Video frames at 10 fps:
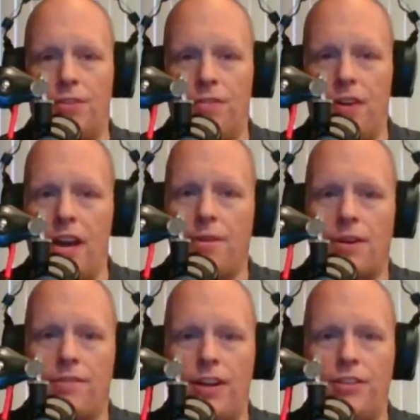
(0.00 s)
the VA
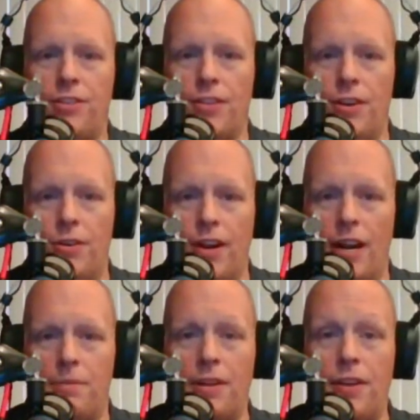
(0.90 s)
renovation loan, and
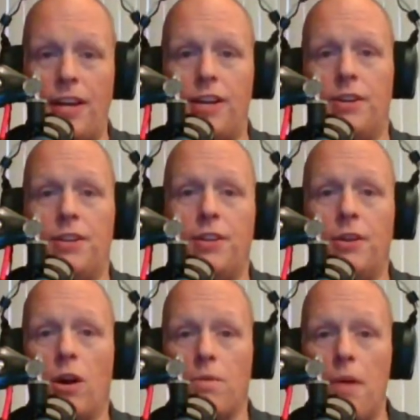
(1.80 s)
I'm going to take you
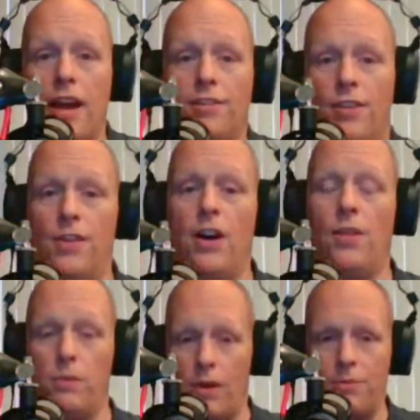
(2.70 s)
to our page on the
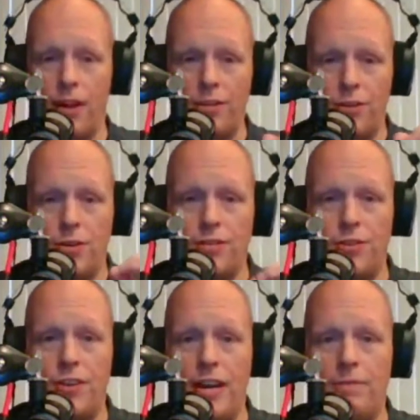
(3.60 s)
website so you can
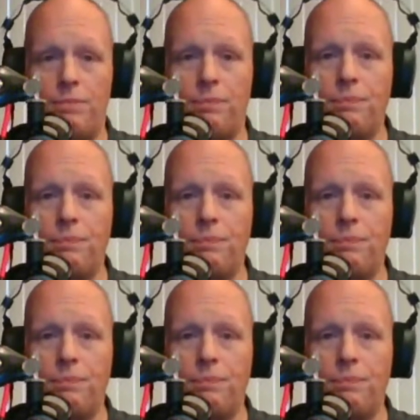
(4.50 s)
see it.